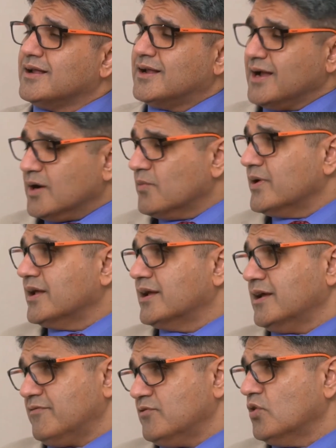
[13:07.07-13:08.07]
going,
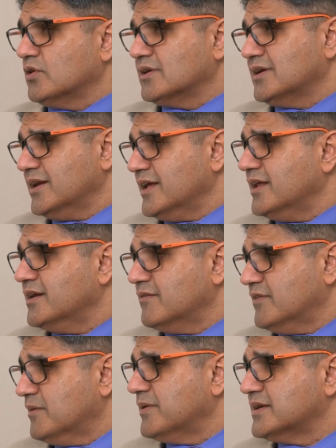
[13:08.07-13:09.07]
if not clean,
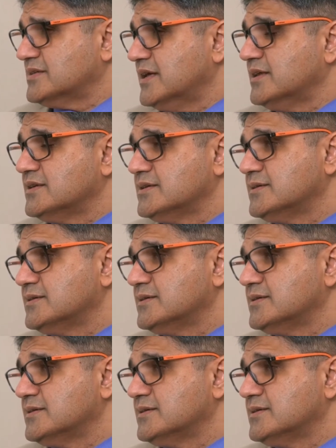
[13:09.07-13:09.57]
if that makes sense.